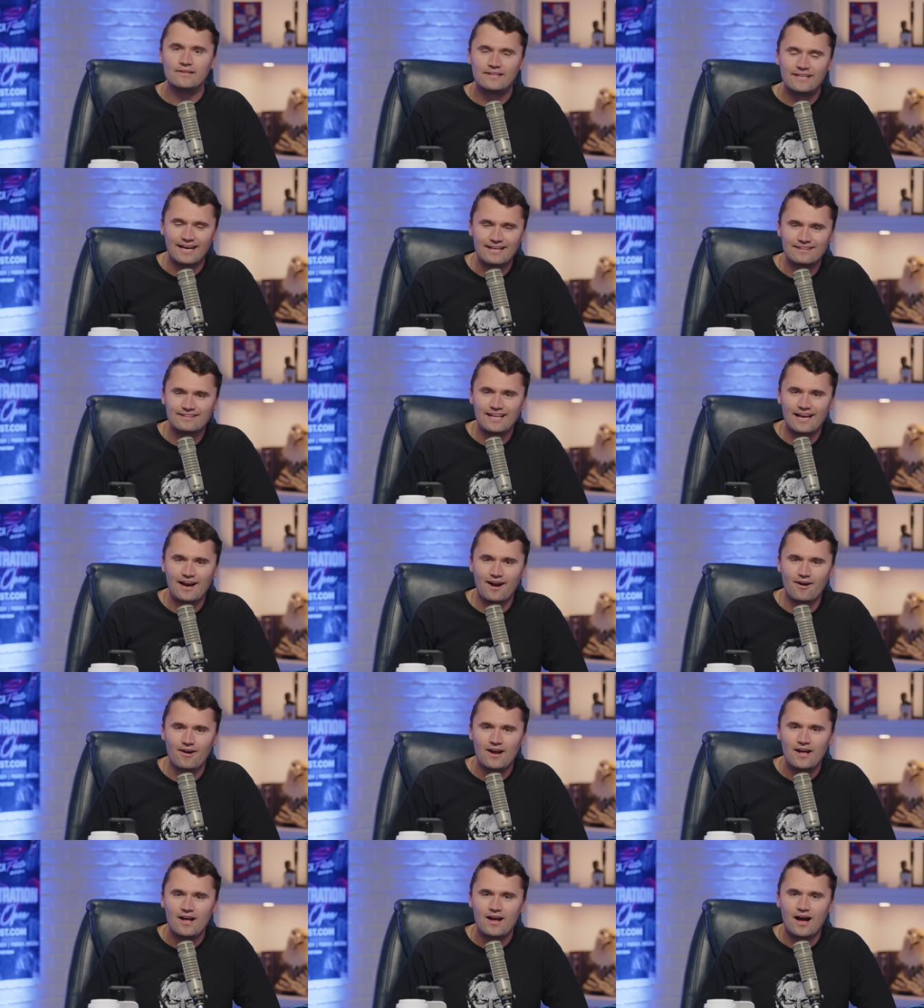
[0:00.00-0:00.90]
get
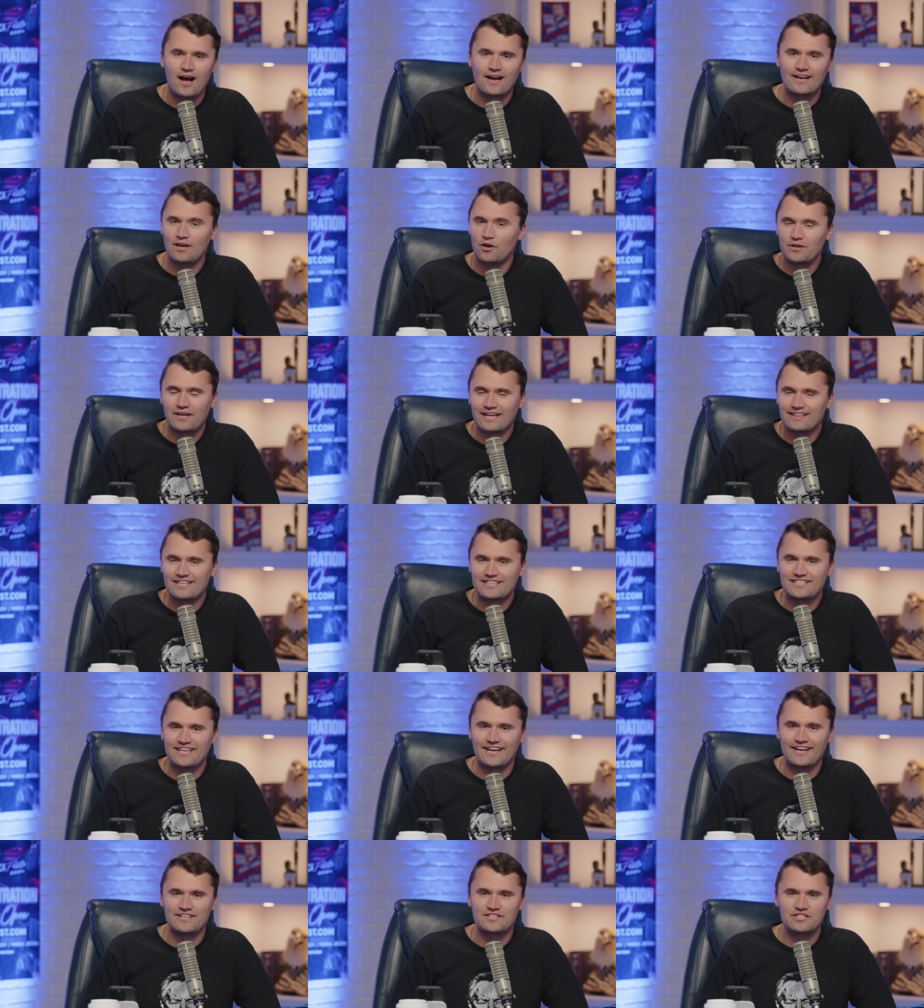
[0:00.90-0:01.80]
there. Uh, go get the
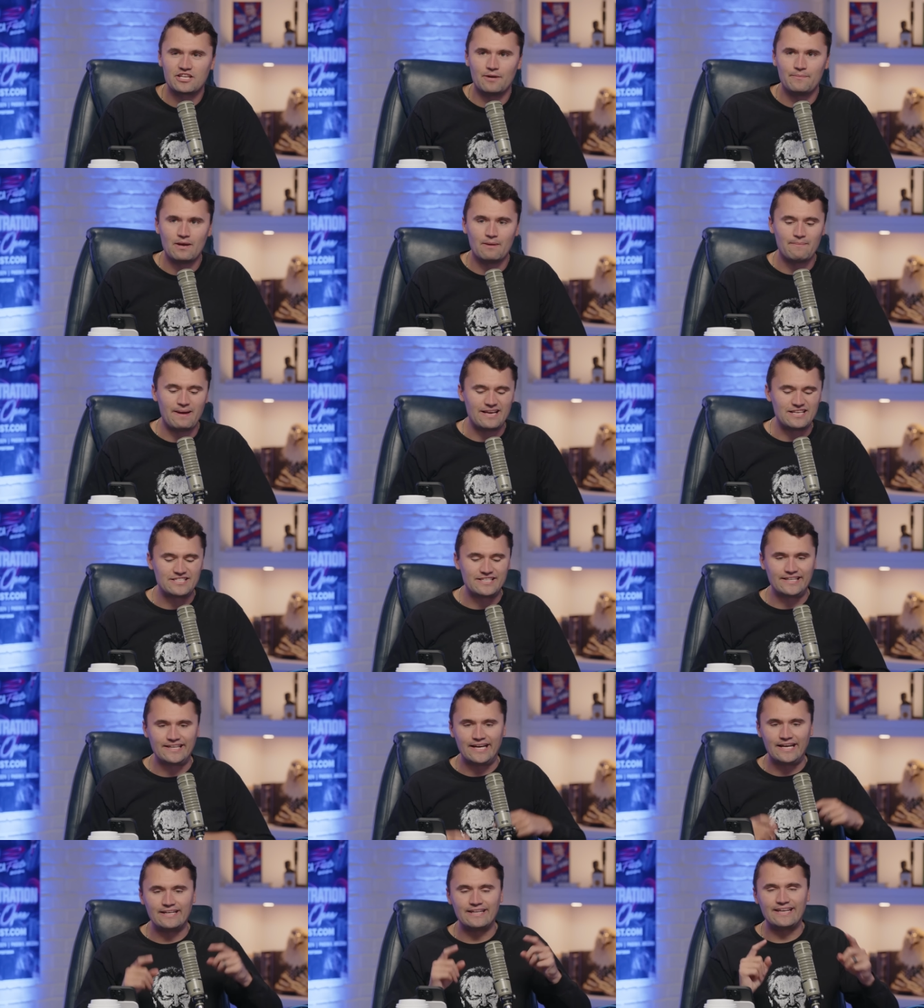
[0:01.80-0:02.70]
tickets. It's going to be
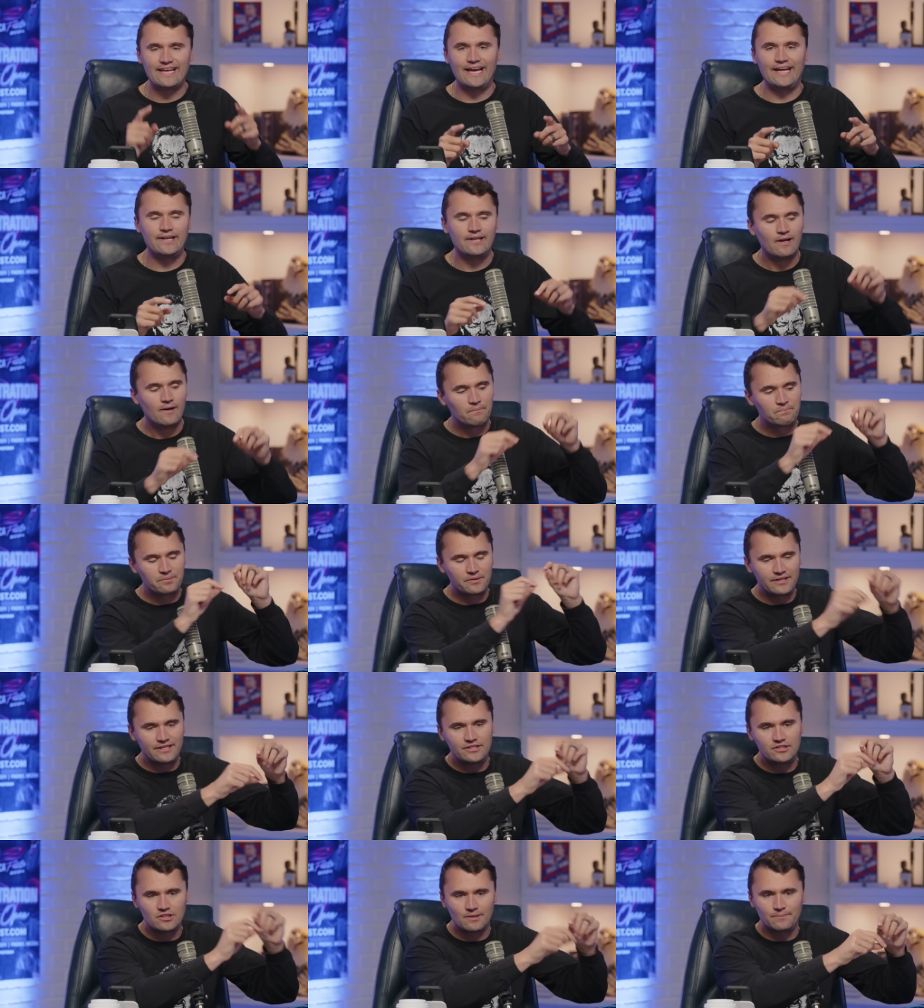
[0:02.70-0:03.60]
amazing. And again,
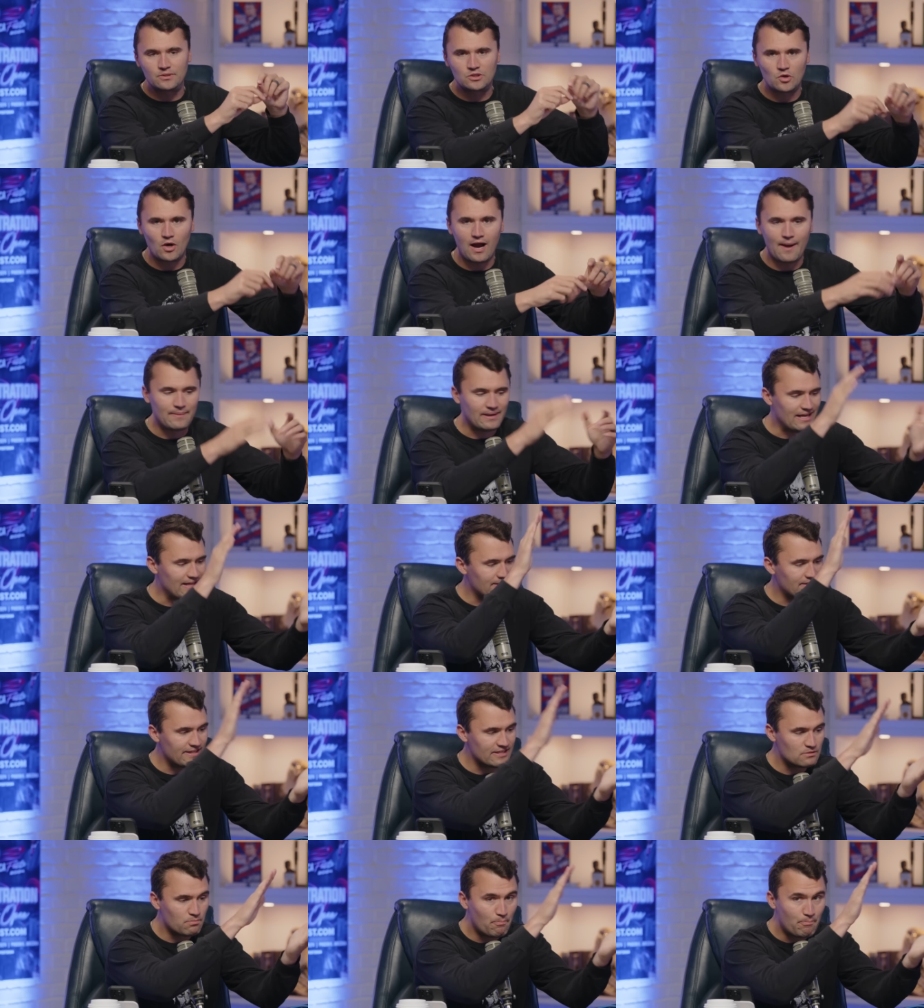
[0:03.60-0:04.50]
please subscribe and
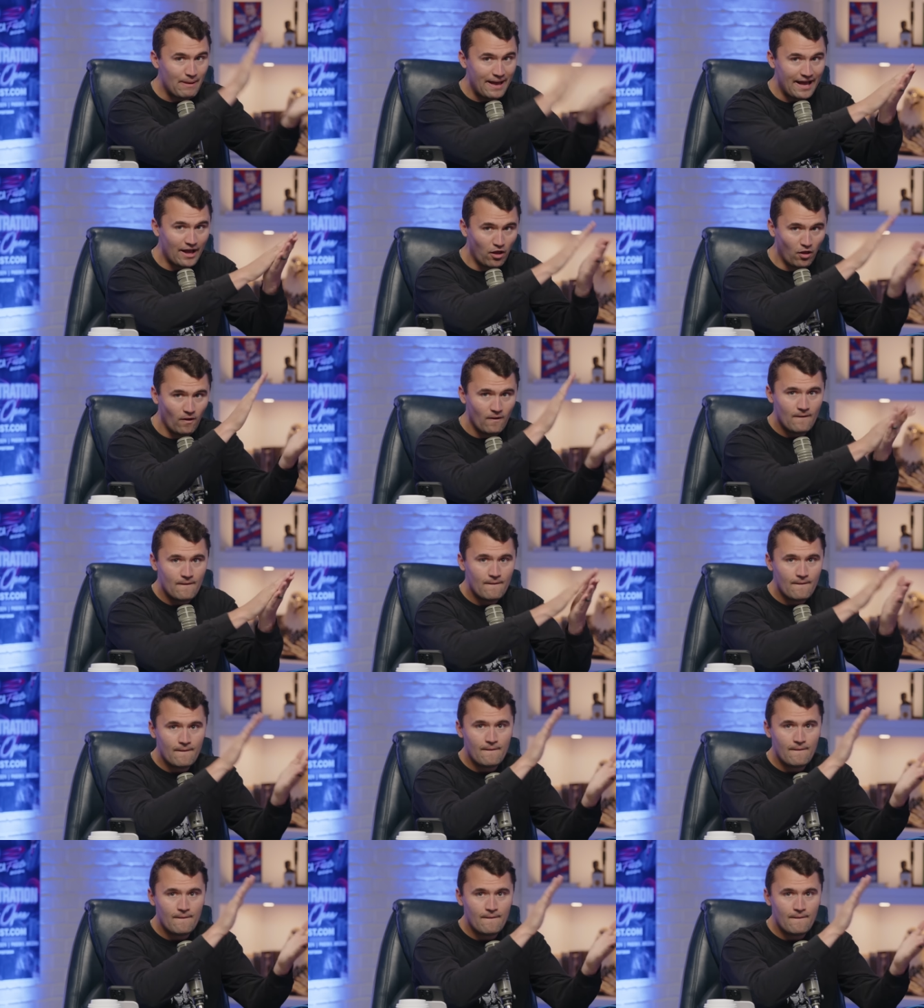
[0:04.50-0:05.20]
hit this bell.